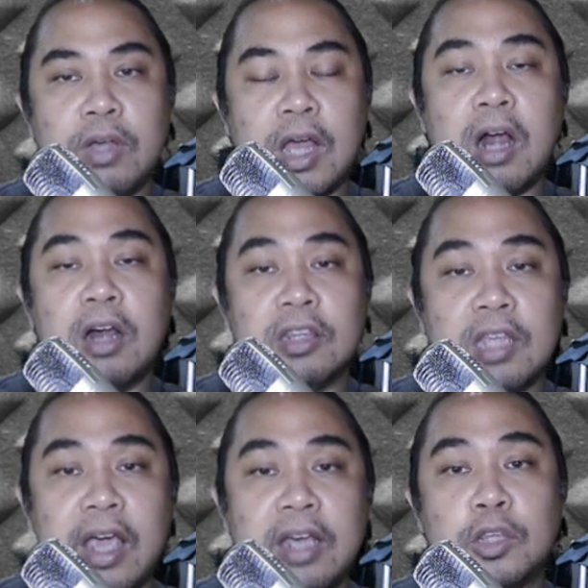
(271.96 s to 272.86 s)
are
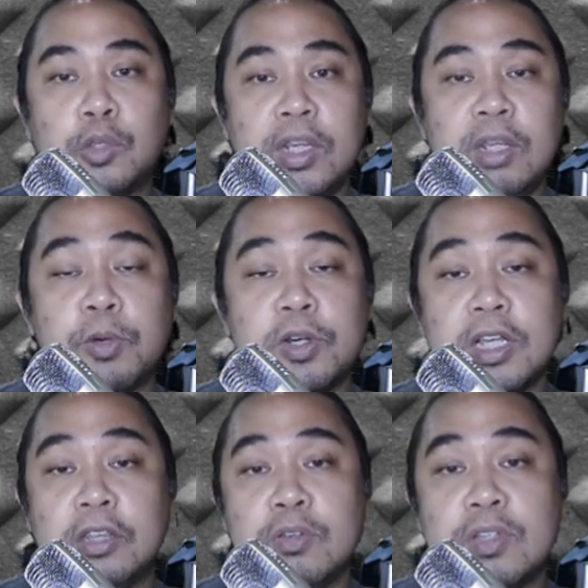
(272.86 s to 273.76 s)
tied at
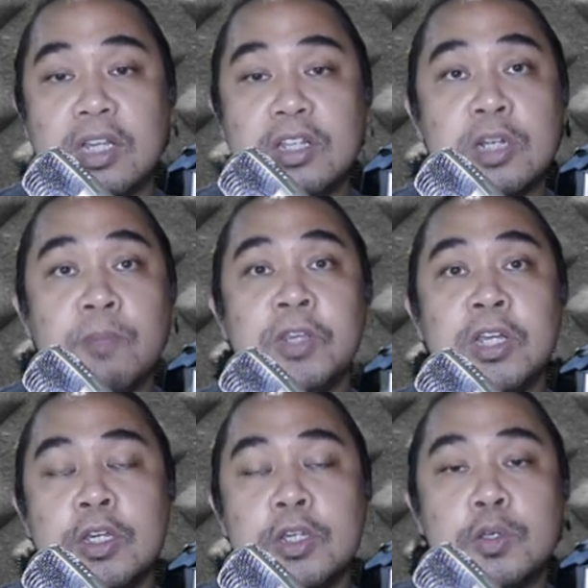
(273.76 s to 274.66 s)
20% usage
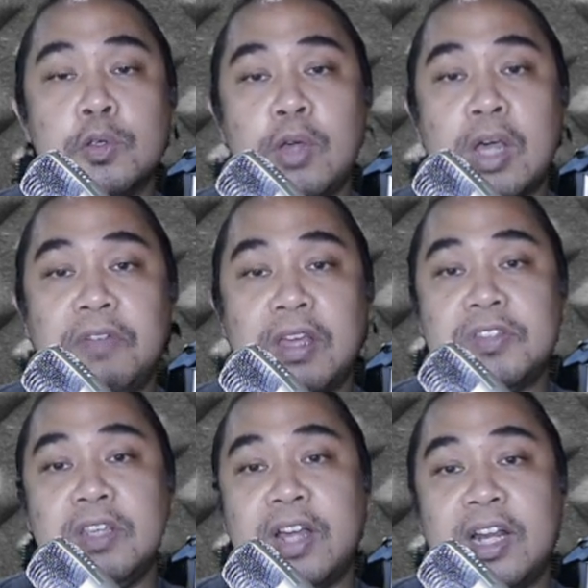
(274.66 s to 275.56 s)
so you have
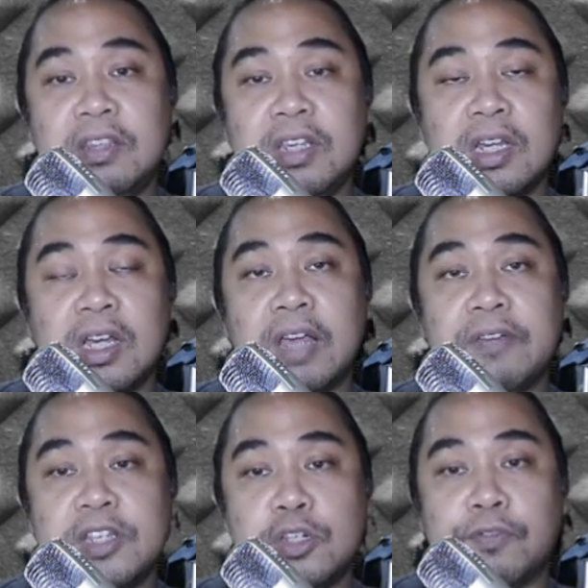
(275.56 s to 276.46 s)
FC Valentina,
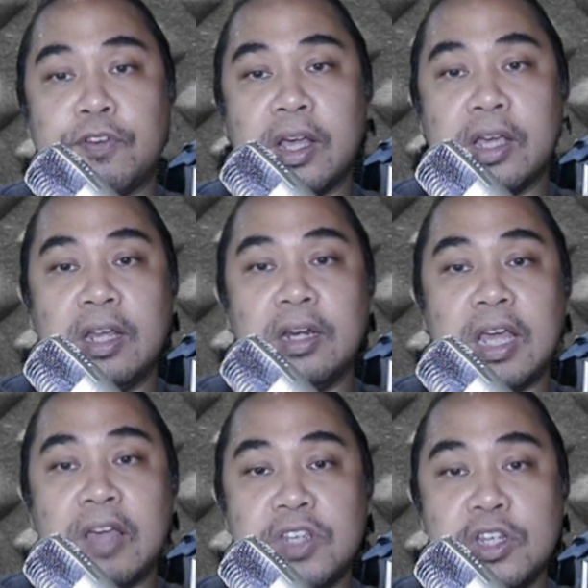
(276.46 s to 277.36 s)
FC Shufraken,
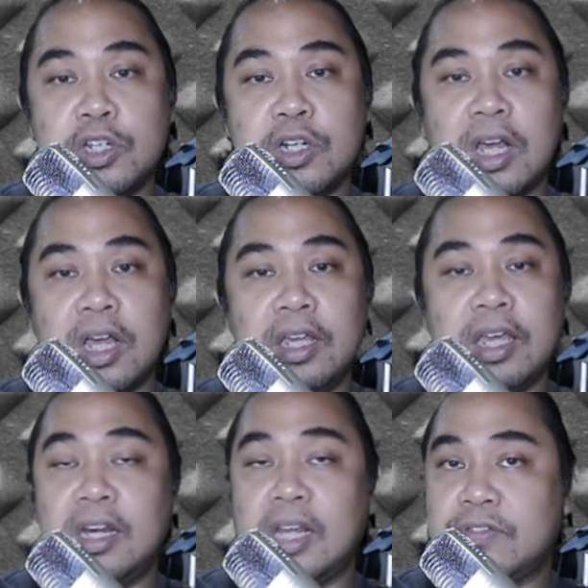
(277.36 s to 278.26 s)
FC Jinai,
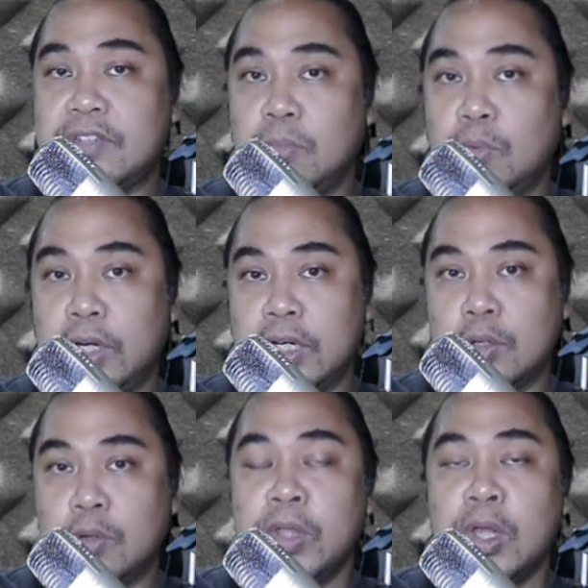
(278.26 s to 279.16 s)
and FC Morris.
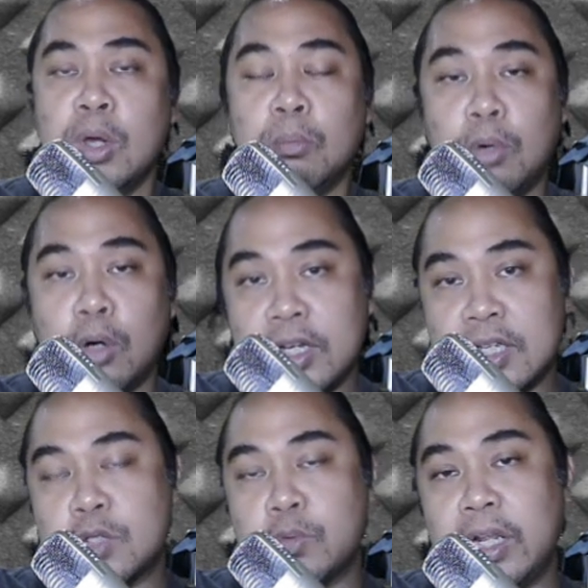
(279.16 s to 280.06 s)
So Morris
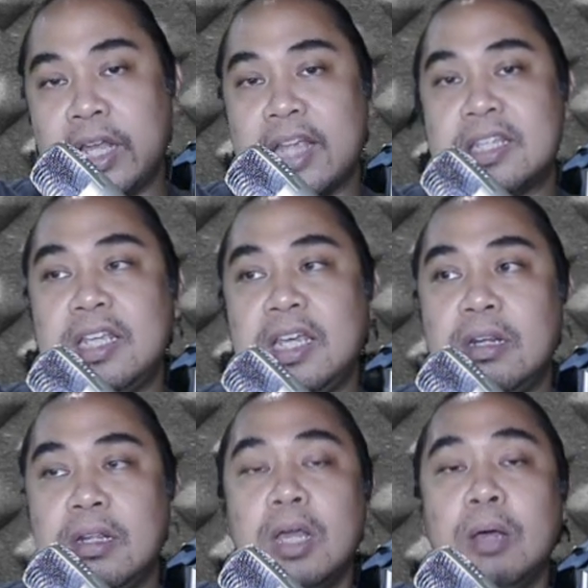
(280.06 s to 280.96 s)
as well has
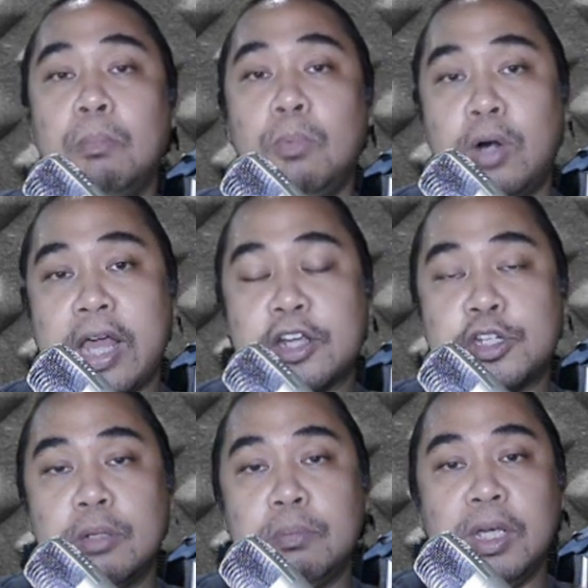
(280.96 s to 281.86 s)
seen more
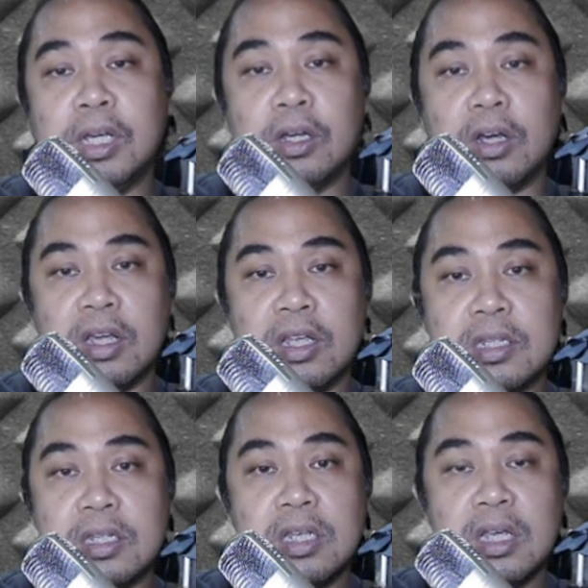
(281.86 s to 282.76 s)
action because